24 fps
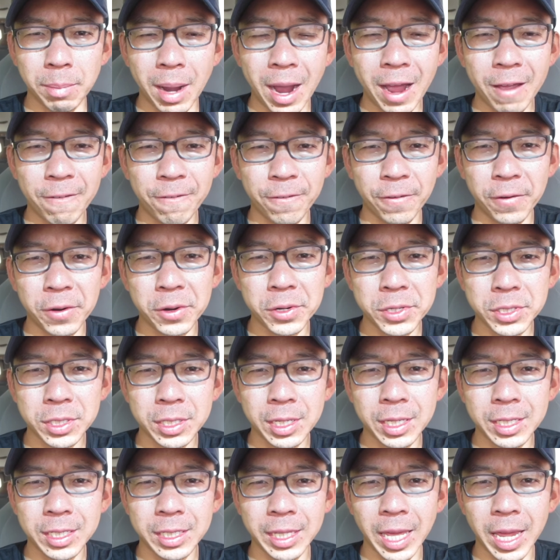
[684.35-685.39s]
my
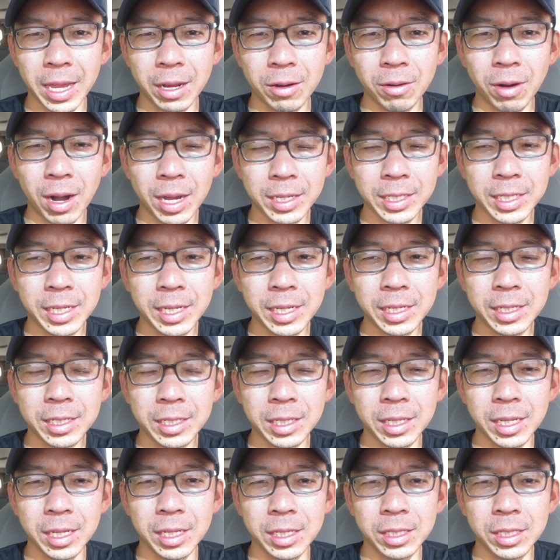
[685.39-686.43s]
first state
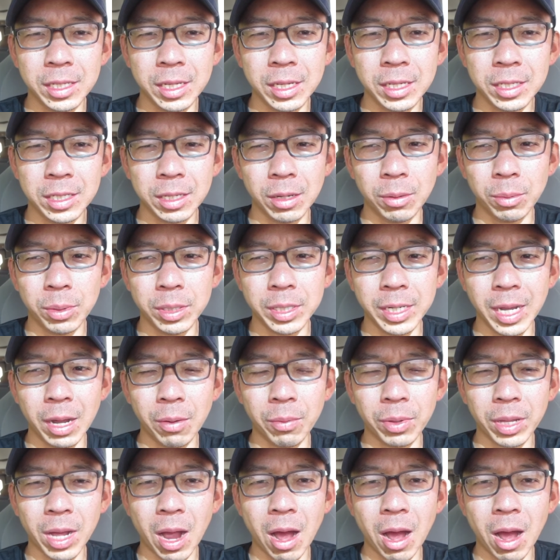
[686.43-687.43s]
crossings, and so we're done with